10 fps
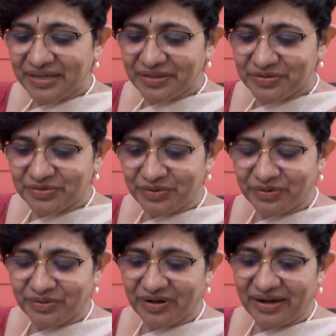
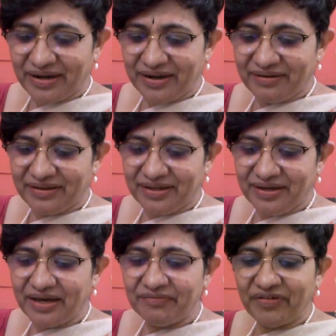So in
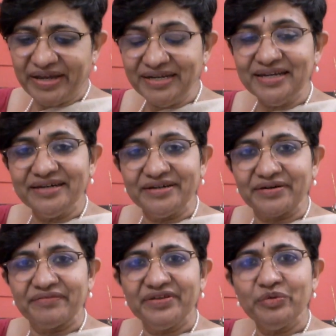our final
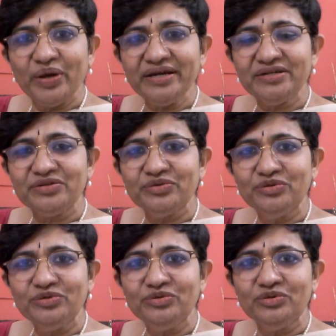year, we went
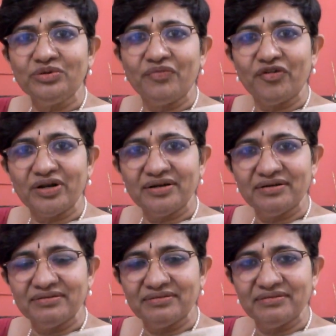for
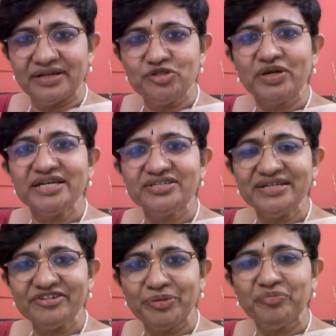a
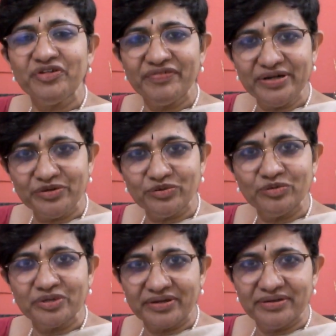education trip, we went
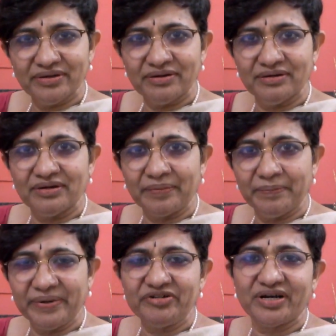to
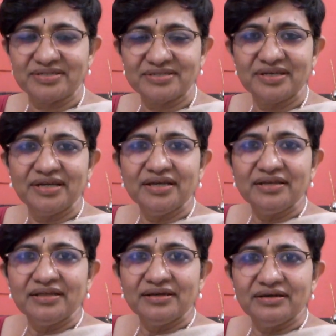Madras.
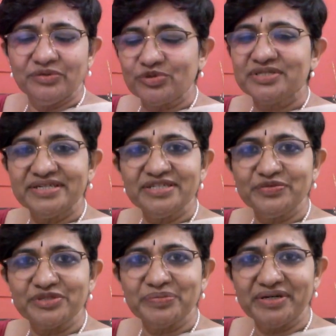Those days it
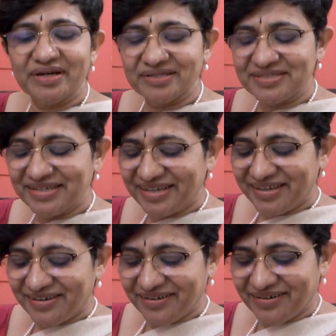was Madras.
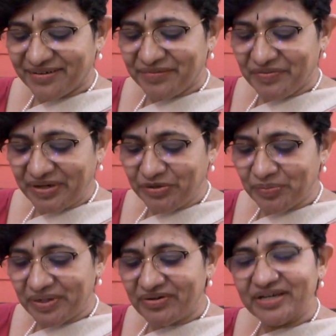We went to
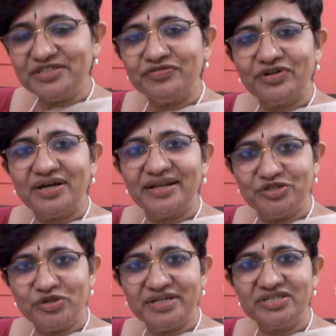Madras for our
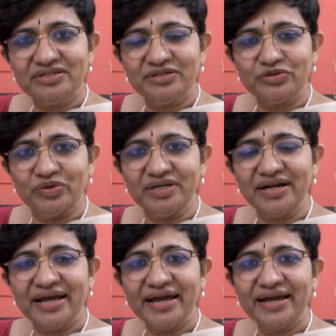educational tour,
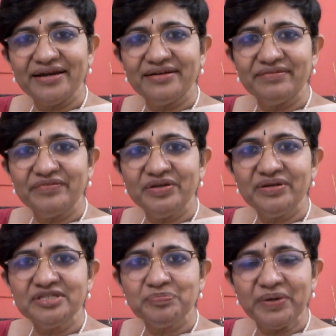and we
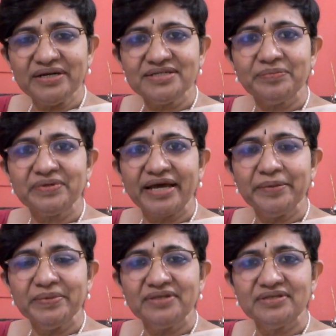spent some
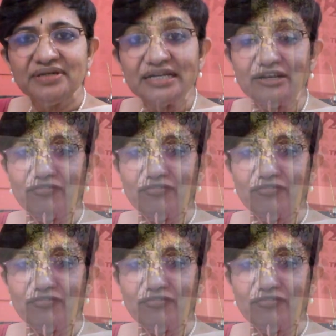time in the Little